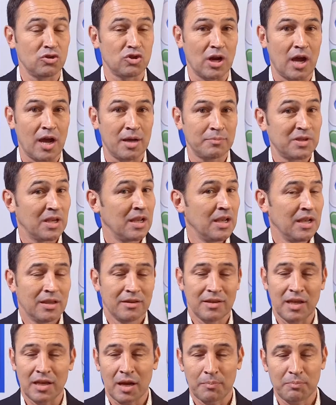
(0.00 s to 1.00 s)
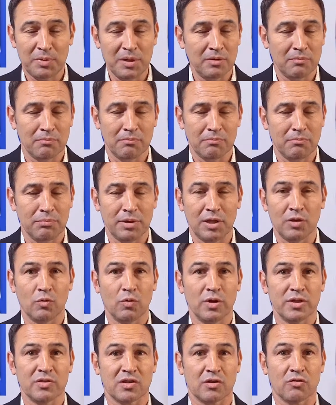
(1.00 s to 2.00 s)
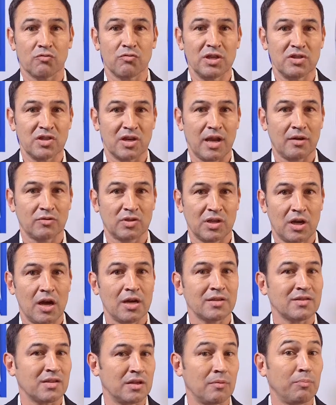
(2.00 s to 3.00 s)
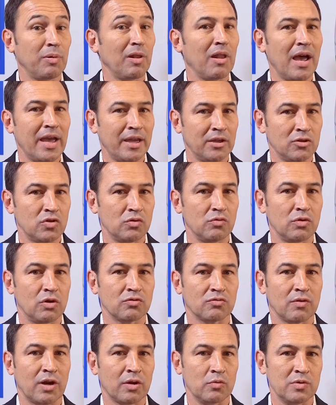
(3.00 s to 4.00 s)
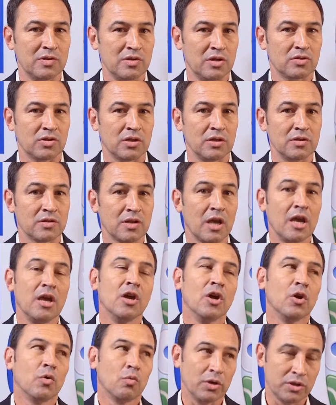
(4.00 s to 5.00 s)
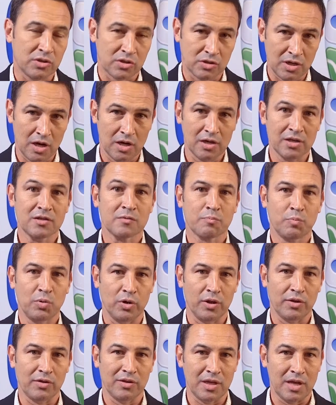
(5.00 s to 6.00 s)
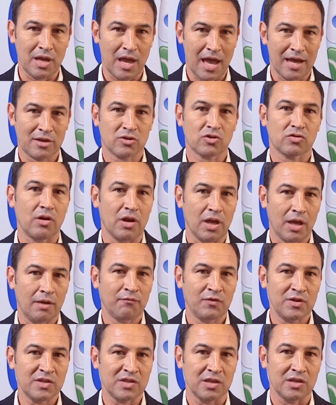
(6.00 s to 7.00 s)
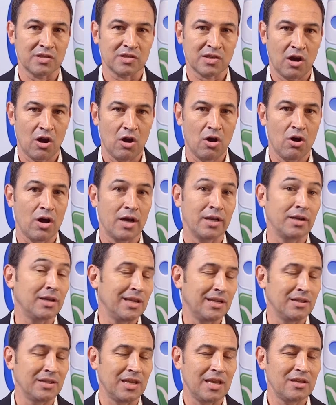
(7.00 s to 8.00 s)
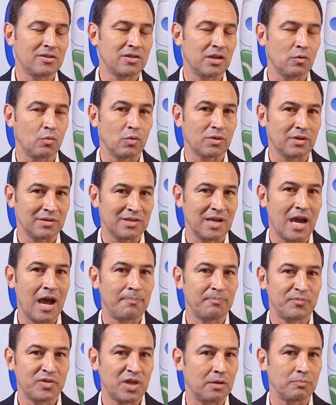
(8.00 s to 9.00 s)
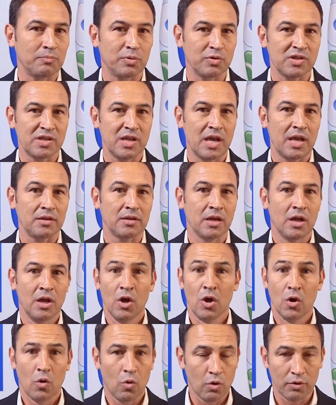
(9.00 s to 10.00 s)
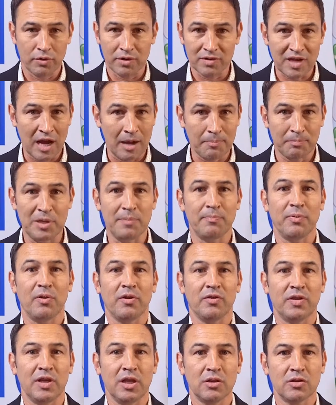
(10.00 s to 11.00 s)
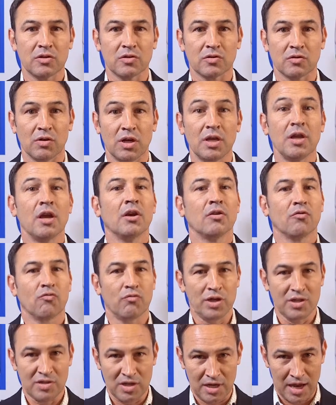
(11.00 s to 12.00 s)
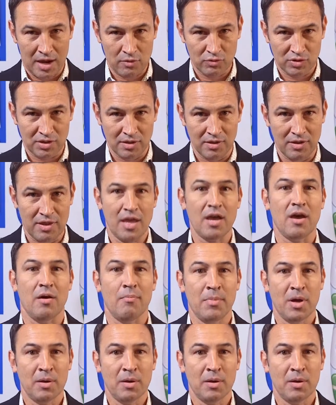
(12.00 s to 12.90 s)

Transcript: jobs. They not be the ones that are reaching out to us and applying to those requisitions, which does put the extra emphasis on engaging with the top 10% or the top people in the industry, reaching out to them